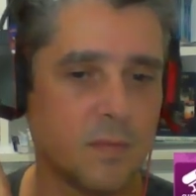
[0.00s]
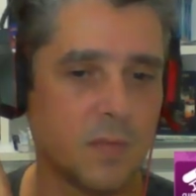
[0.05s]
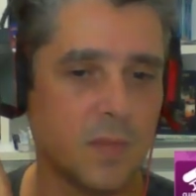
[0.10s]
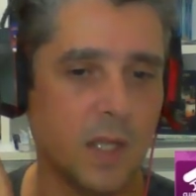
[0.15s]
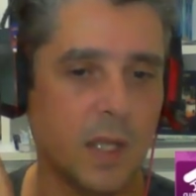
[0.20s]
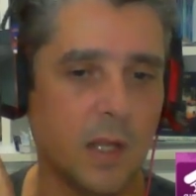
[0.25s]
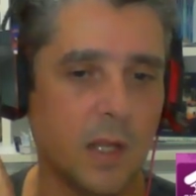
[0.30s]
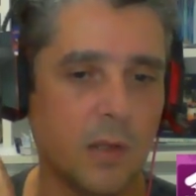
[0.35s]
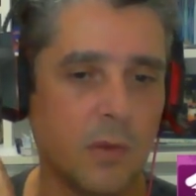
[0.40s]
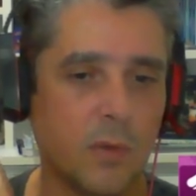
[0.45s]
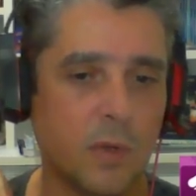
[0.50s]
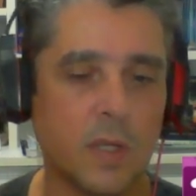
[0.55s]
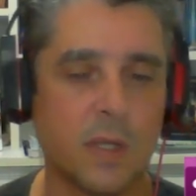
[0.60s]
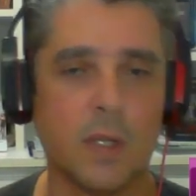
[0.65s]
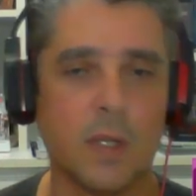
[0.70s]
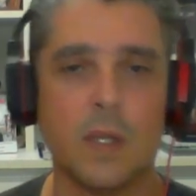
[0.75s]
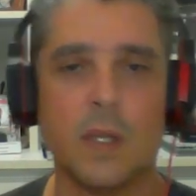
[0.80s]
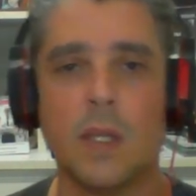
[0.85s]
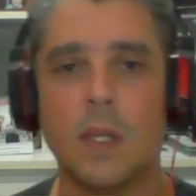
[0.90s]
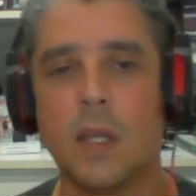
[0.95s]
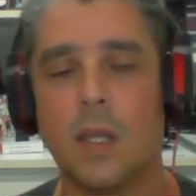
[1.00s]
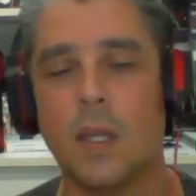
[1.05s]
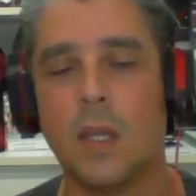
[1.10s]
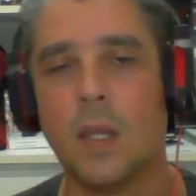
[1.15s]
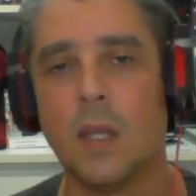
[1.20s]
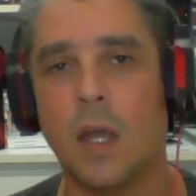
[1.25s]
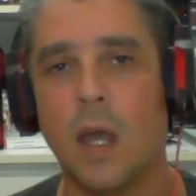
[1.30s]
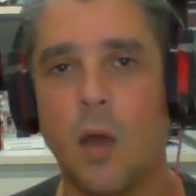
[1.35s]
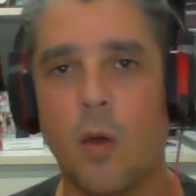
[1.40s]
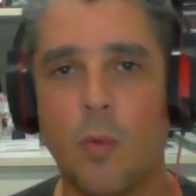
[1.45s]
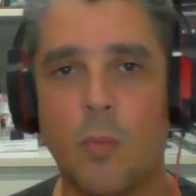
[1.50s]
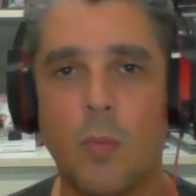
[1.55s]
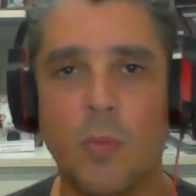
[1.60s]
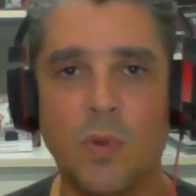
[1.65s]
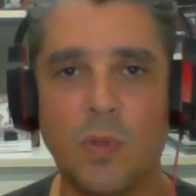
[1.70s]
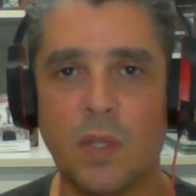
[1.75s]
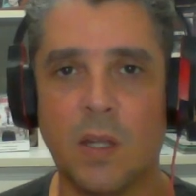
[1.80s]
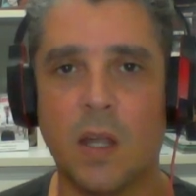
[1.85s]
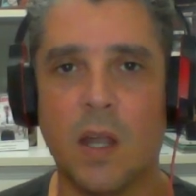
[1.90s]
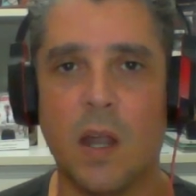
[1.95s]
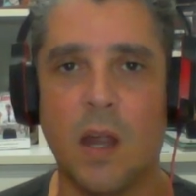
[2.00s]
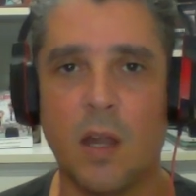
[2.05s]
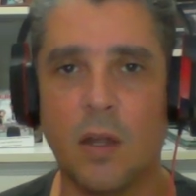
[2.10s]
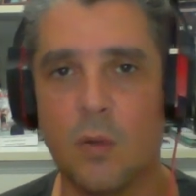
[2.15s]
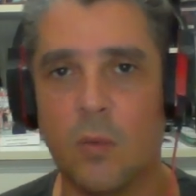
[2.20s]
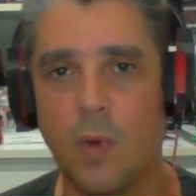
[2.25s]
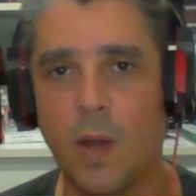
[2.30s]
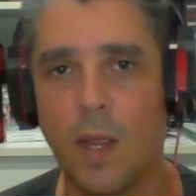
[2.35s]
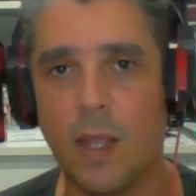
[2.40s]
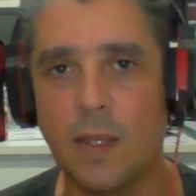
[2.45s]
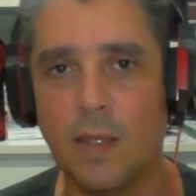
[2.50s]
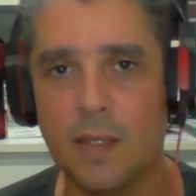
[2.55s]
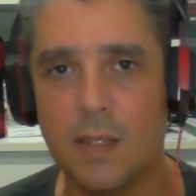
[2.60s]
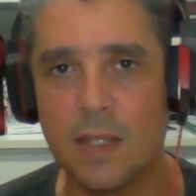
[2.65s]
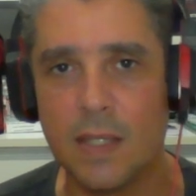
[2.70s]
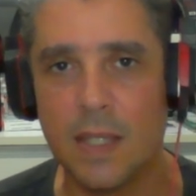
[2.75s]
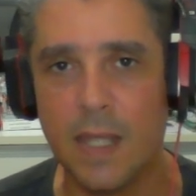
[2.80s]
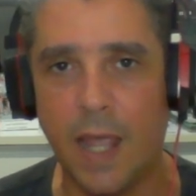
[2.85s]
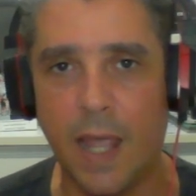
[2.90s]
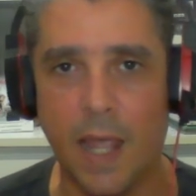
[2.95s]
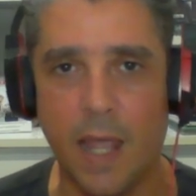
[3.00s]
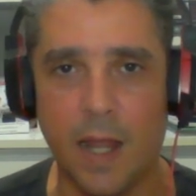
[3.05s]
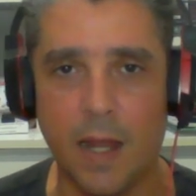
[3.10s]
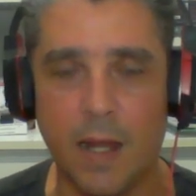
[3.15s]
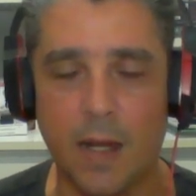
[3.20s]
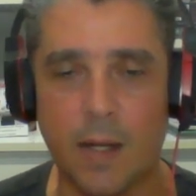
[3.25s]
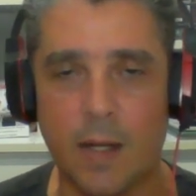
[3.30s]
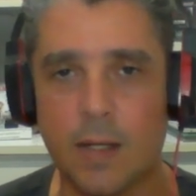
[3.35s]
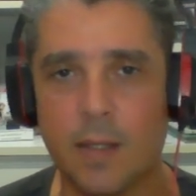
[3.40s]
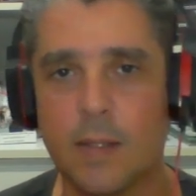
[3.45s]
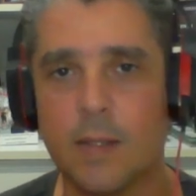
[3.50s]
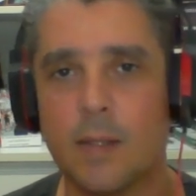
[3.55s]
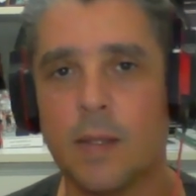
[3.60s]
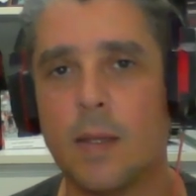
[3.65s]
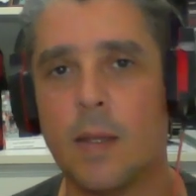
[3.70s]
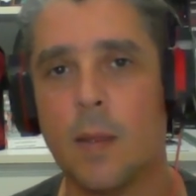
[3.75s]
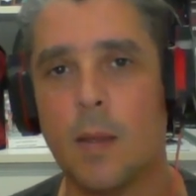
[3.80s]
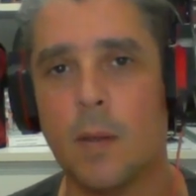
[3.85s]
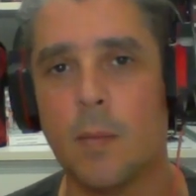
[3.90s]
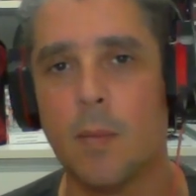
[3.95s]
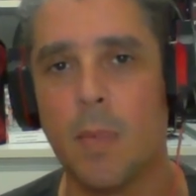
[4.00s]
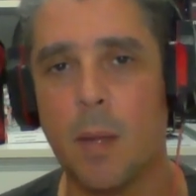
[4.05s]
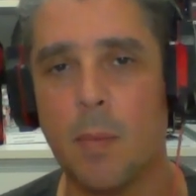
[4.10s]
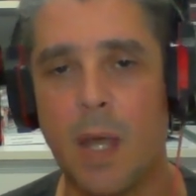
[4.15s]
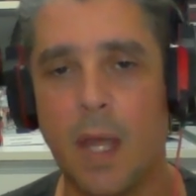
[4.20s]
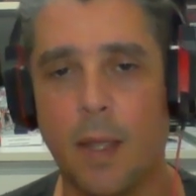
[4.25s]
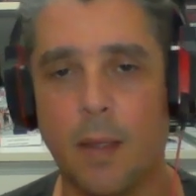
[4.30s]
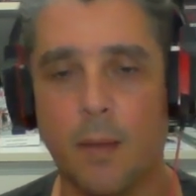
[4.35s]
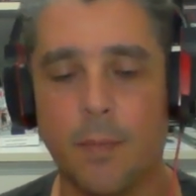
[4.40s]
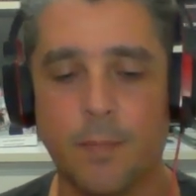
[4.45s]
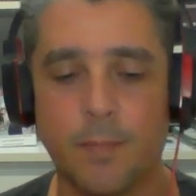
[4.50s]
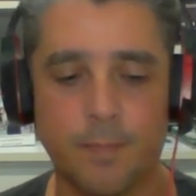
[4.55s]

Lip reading: Take a look. I'll put the card right there. Bye bye.